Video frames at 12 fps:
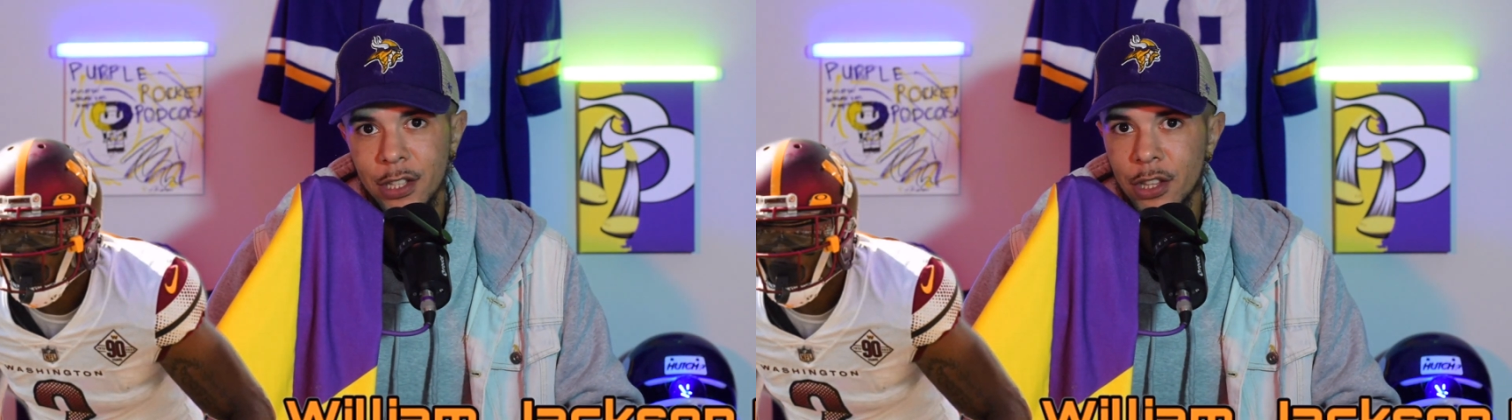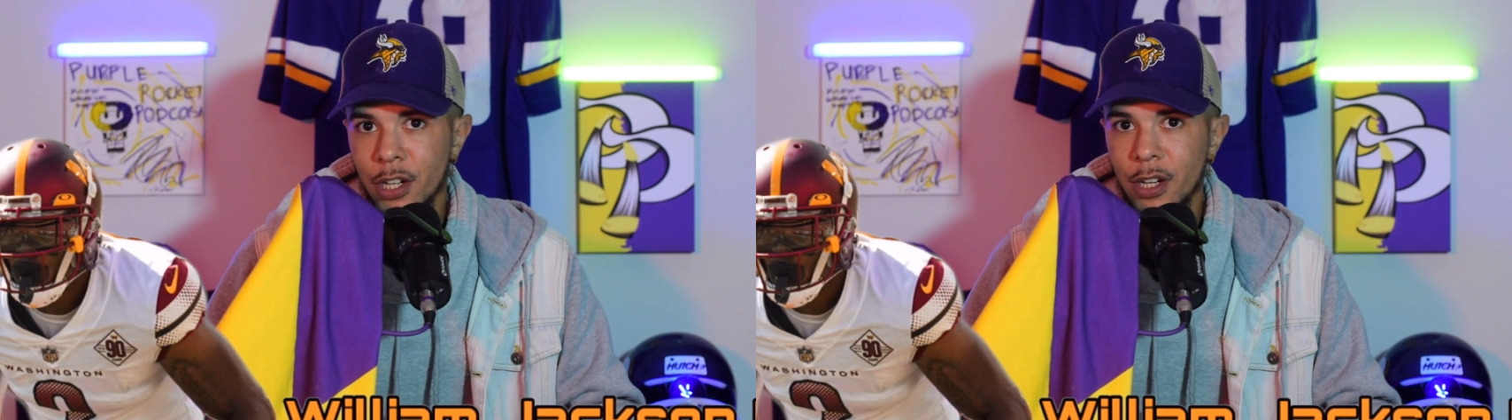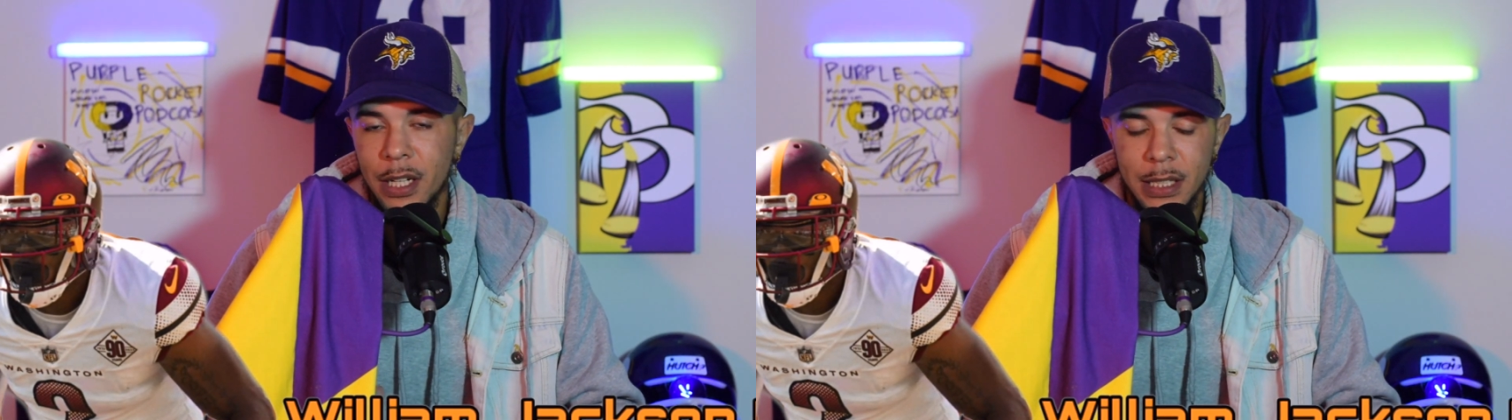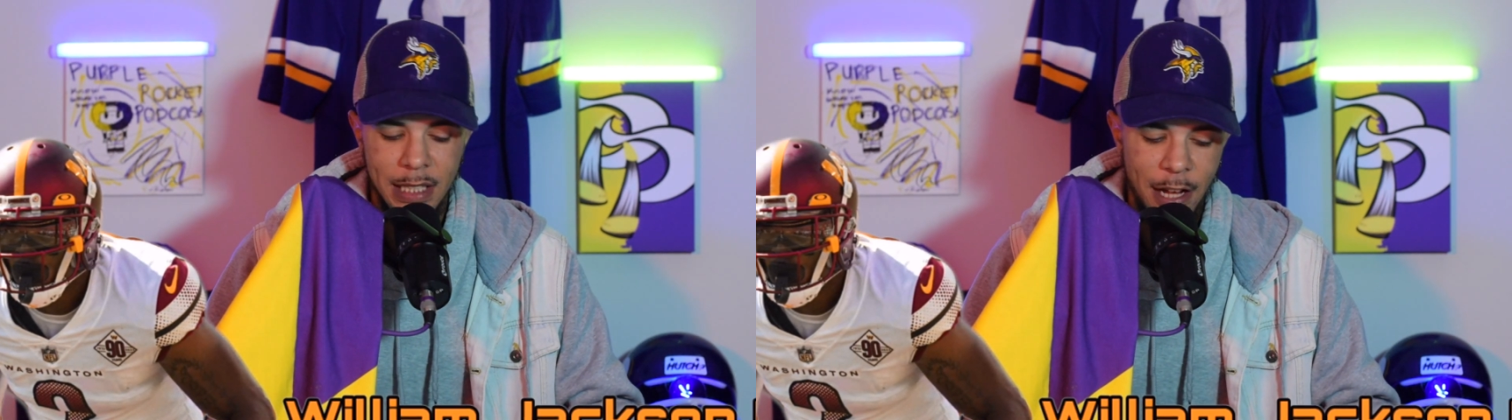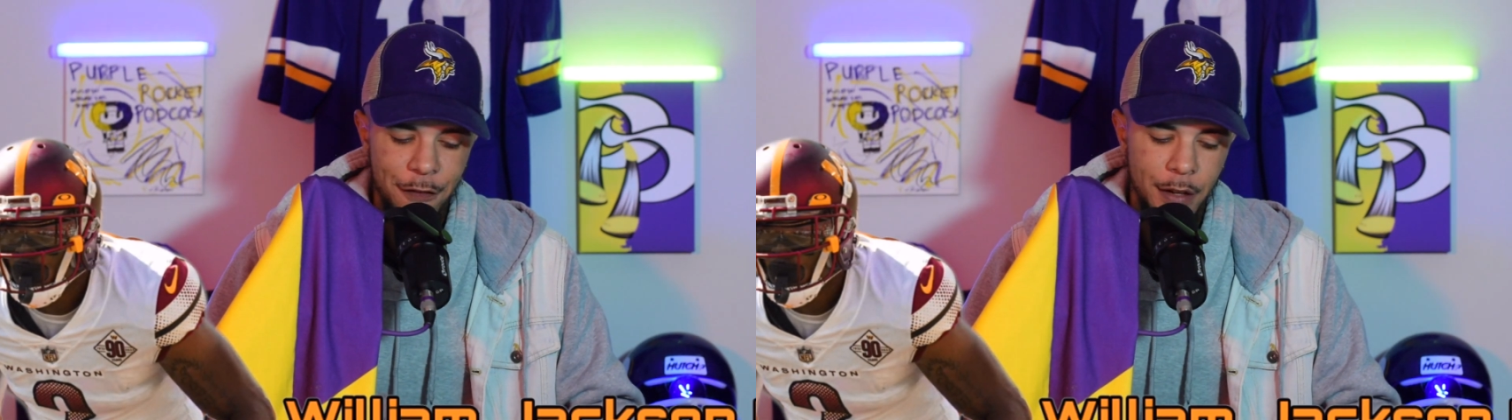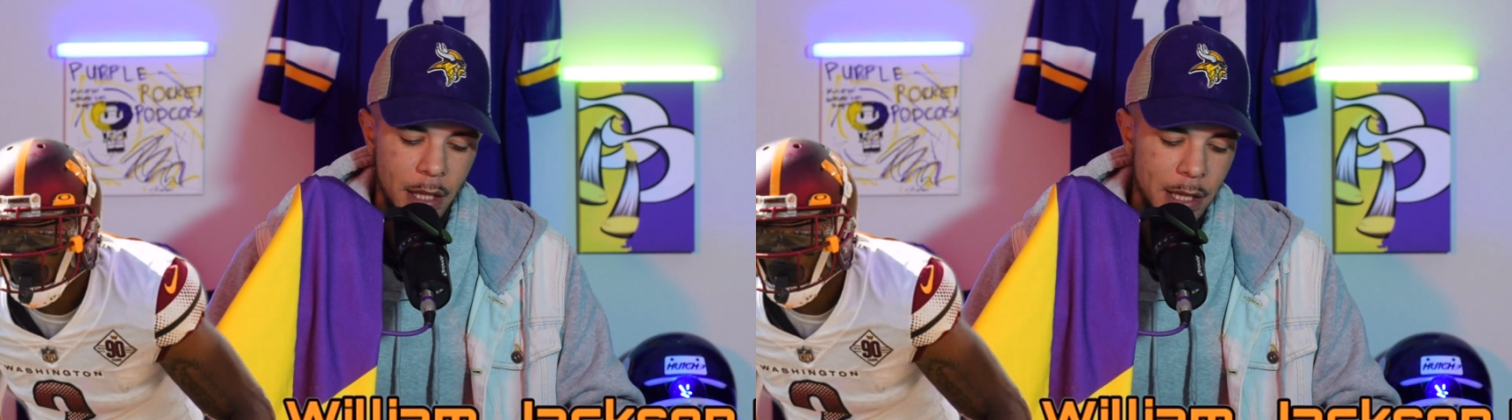III is
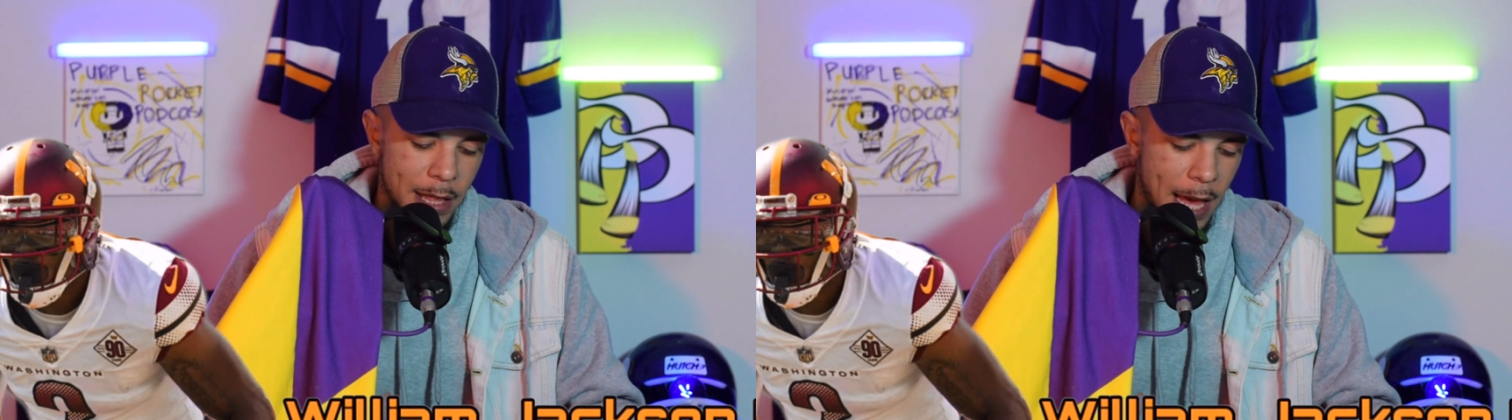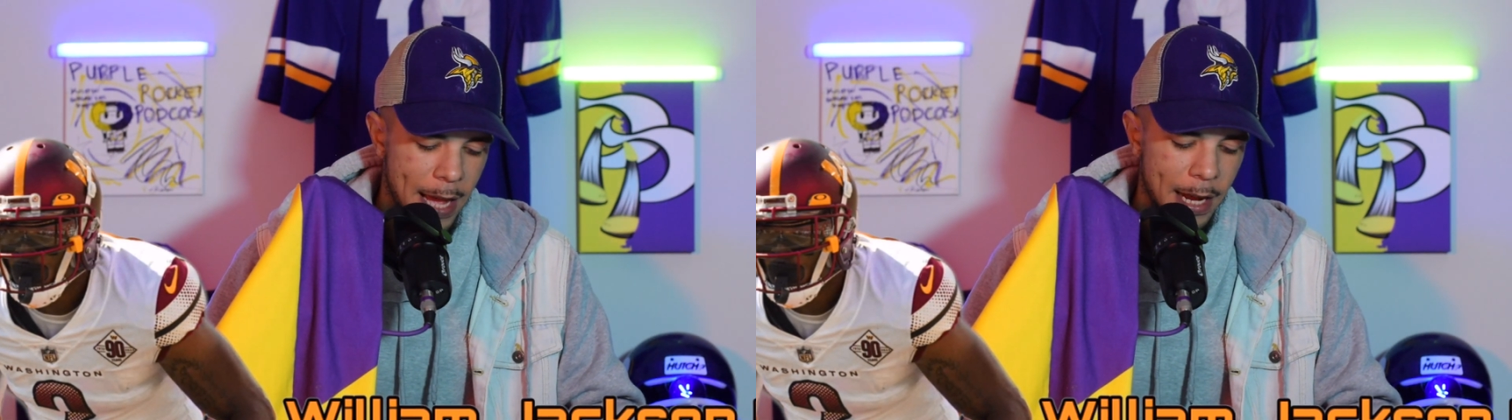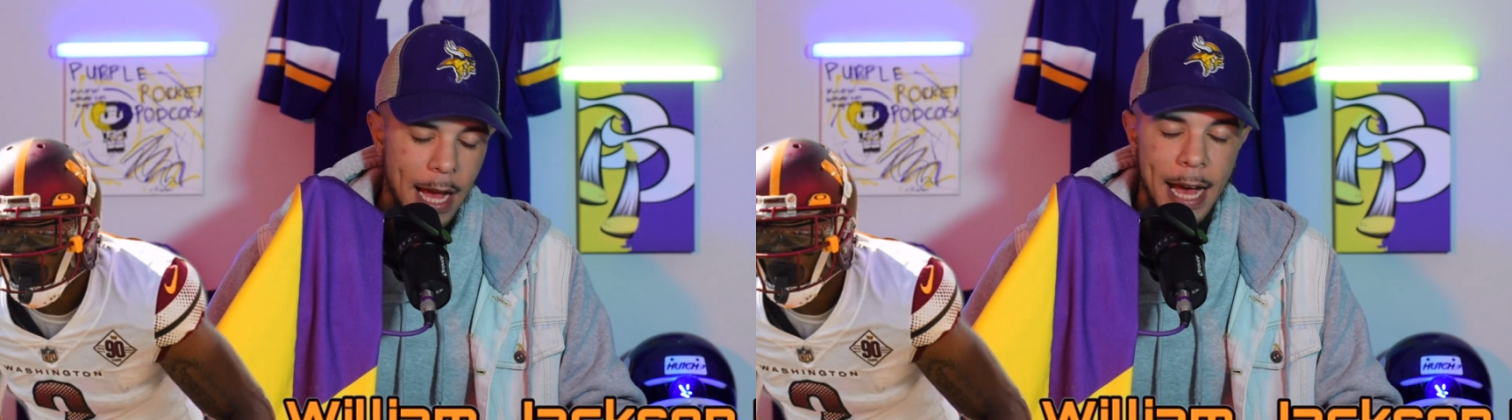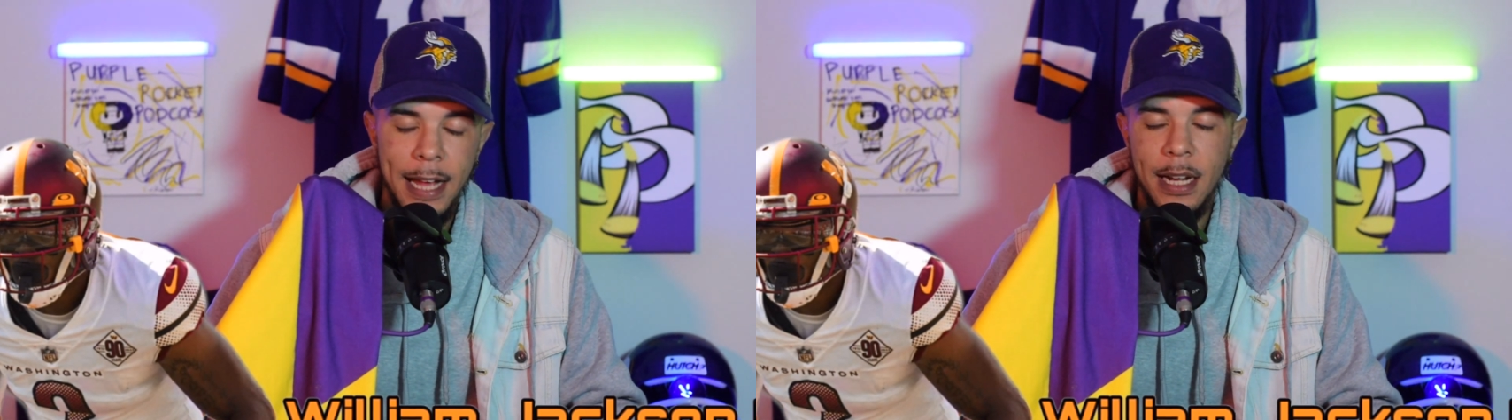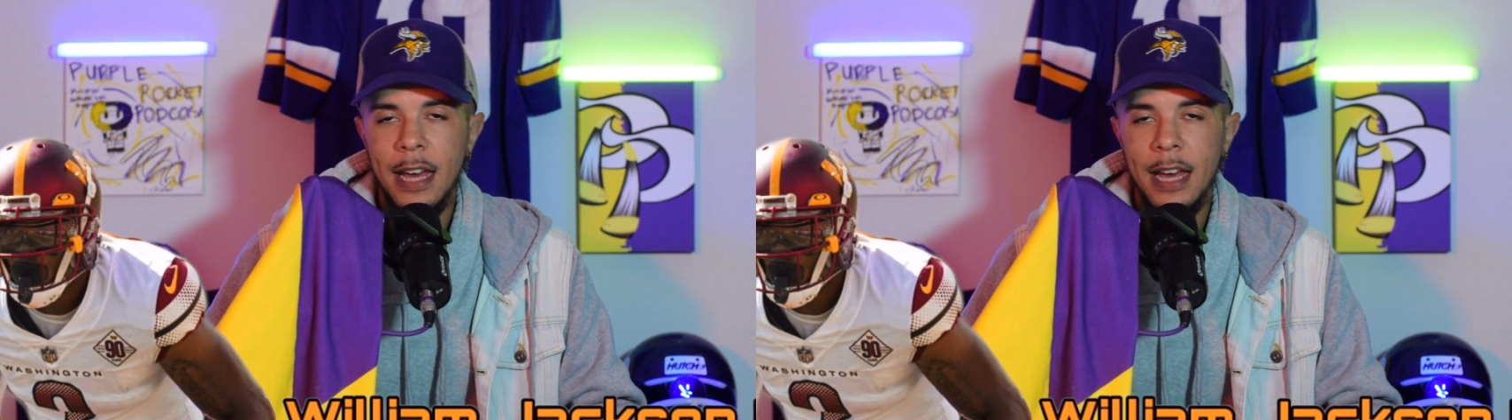definitely that guy.